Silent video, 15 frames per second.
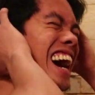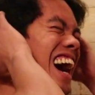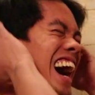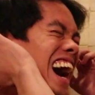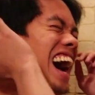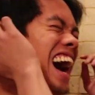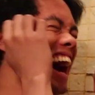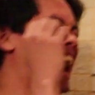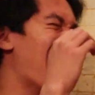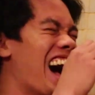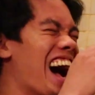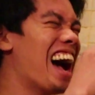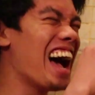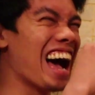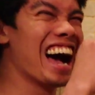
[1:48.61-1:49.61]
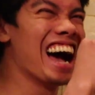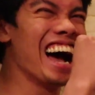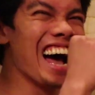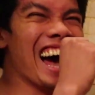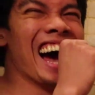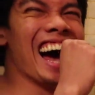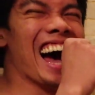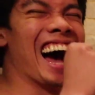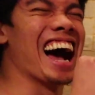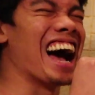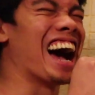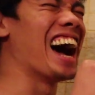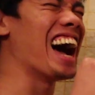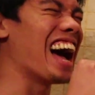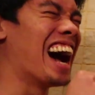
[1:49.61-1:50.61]
can do. They look so fucking
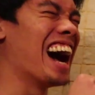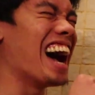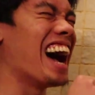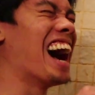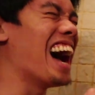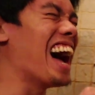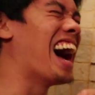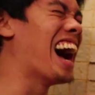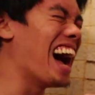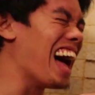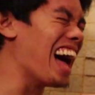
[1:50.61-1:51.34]
stupid.